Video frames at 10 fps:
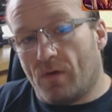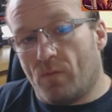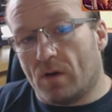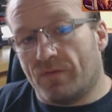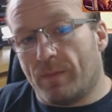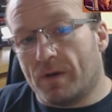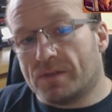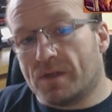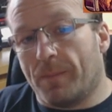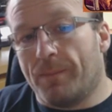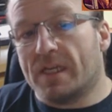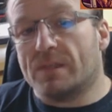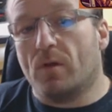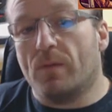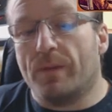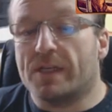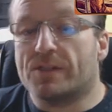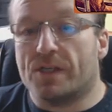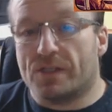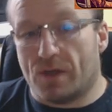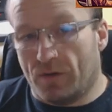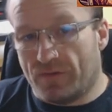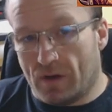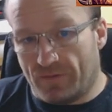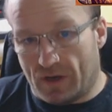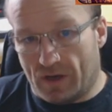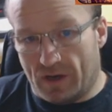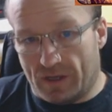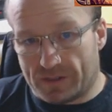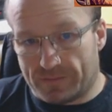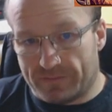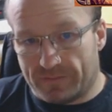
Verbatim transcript: of one of the most abysmal pieces of cover art.